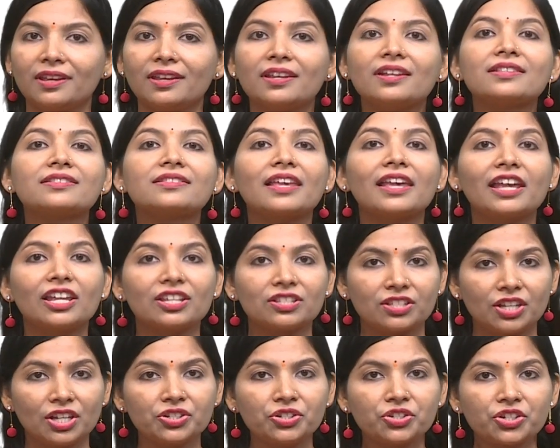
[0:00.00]
is
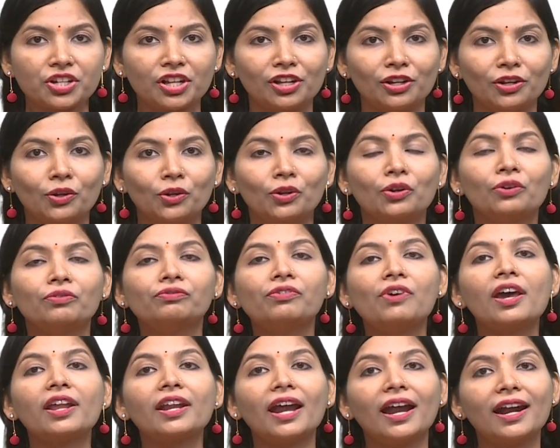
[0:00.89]
essential
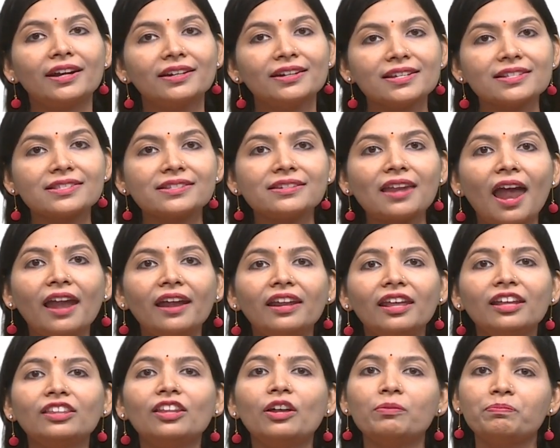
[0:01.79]
for
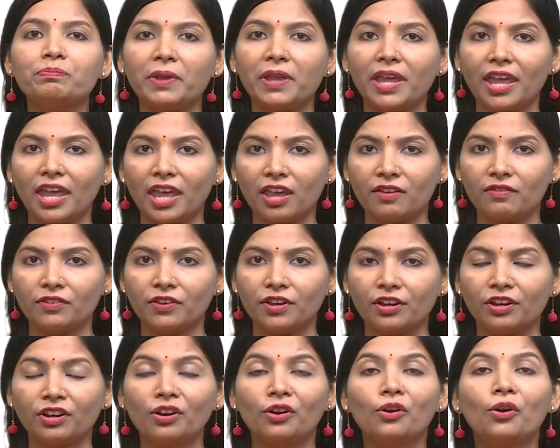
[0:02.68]
understanding the
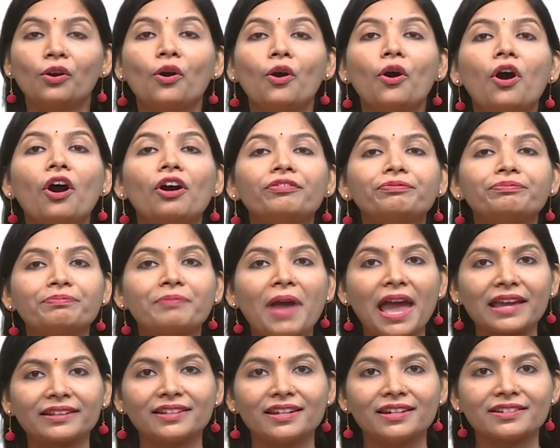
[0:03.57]
behavior of
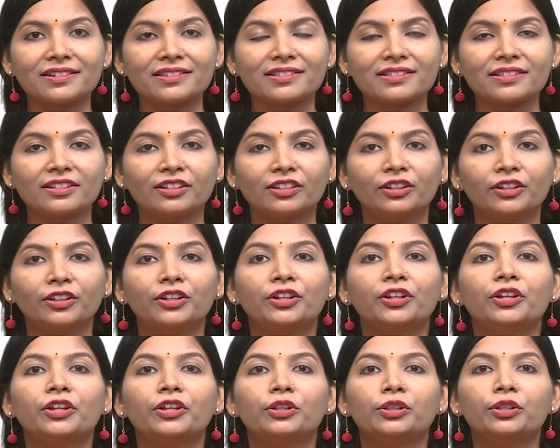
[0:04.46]
magnets,
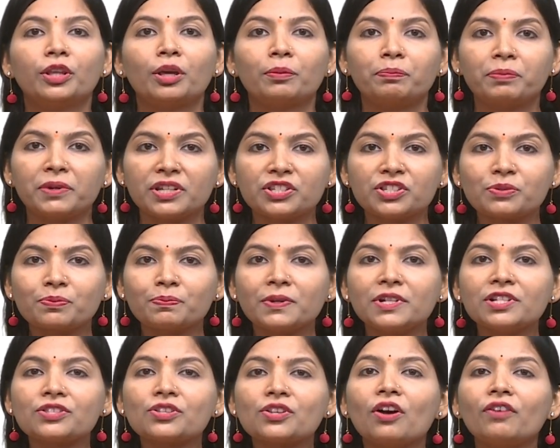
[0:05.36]
the
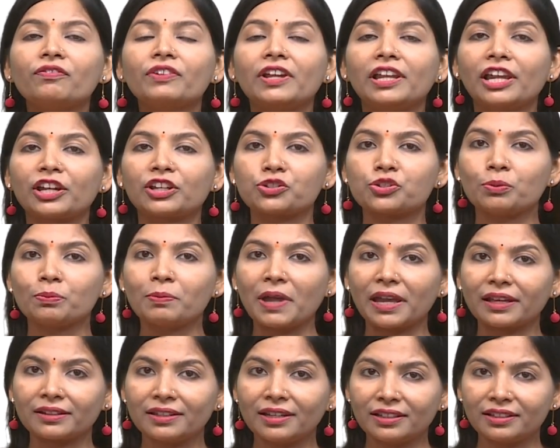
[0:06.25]
principles of
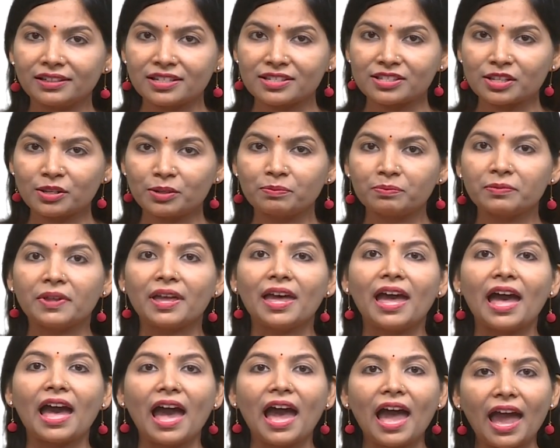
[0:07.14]
electromagnetism
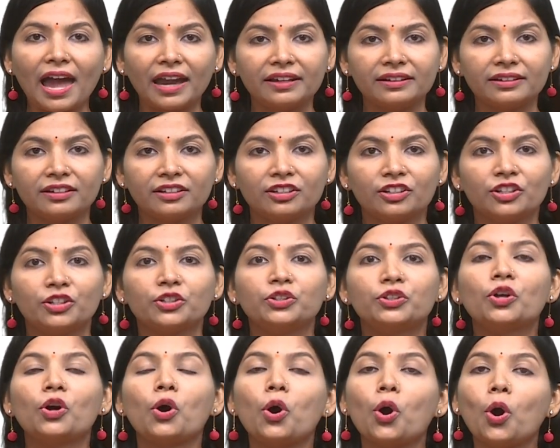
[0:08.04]
and
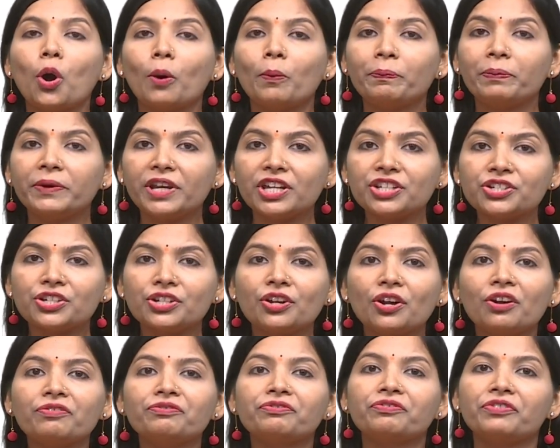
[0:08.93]
the operation
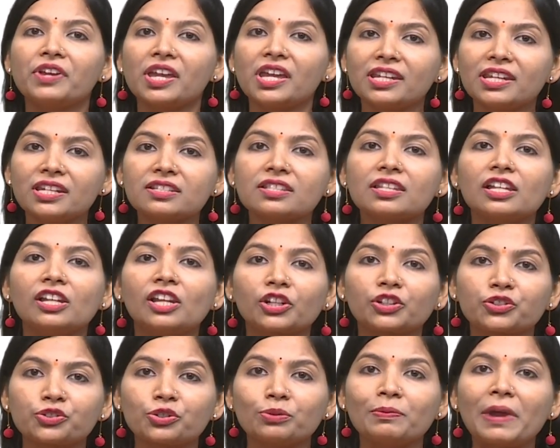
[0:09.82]
of various
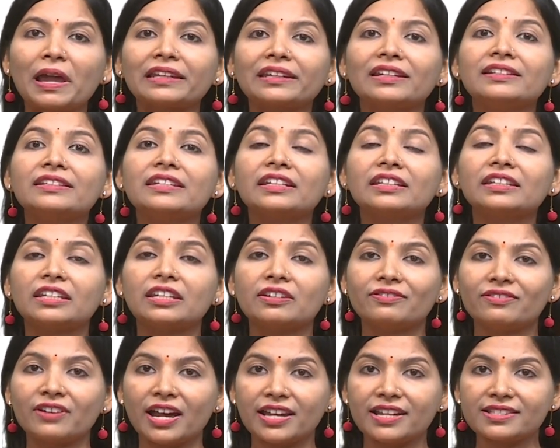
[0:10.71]
electromagnetic
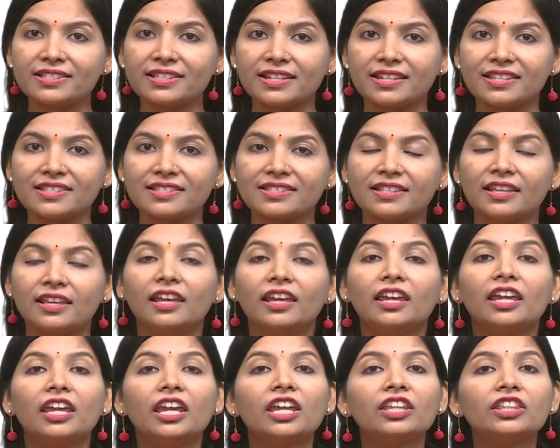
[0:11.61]
devices
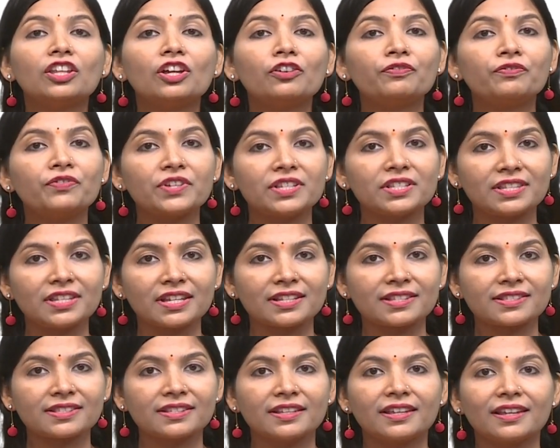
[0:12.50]
in the
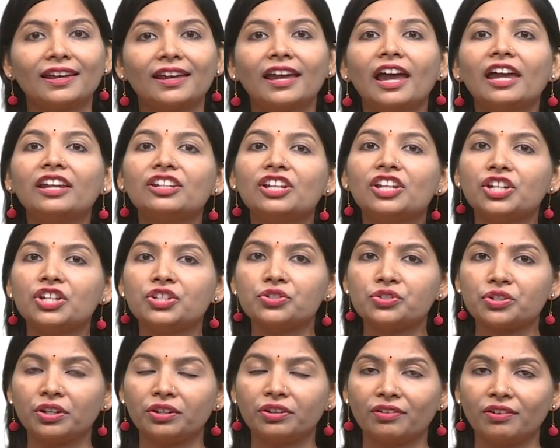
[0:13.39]
physics and
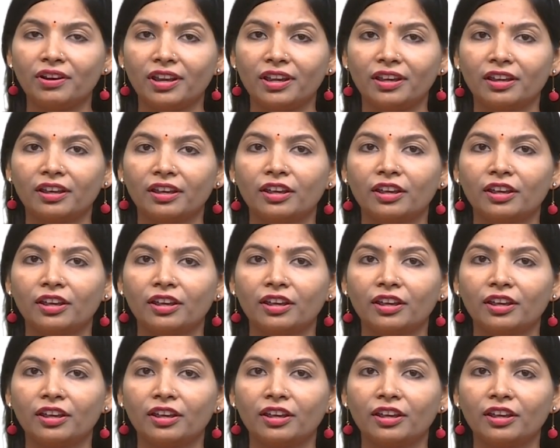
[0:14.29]
engineering.